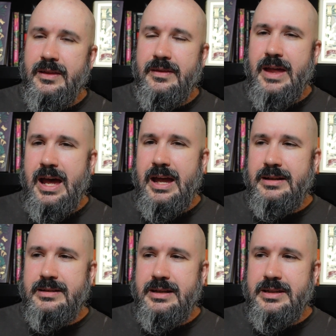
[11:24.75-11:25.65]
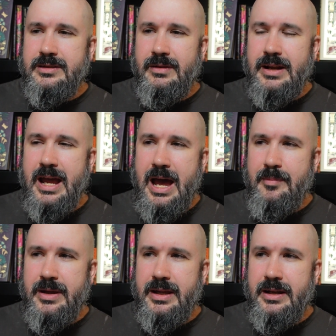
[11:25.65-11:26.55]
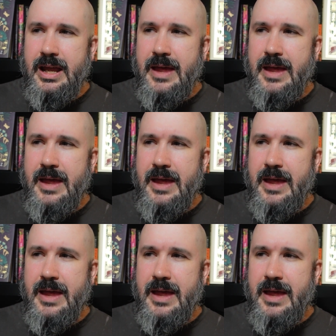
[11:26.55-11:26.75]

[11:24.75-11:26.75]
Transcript: that is going to happen,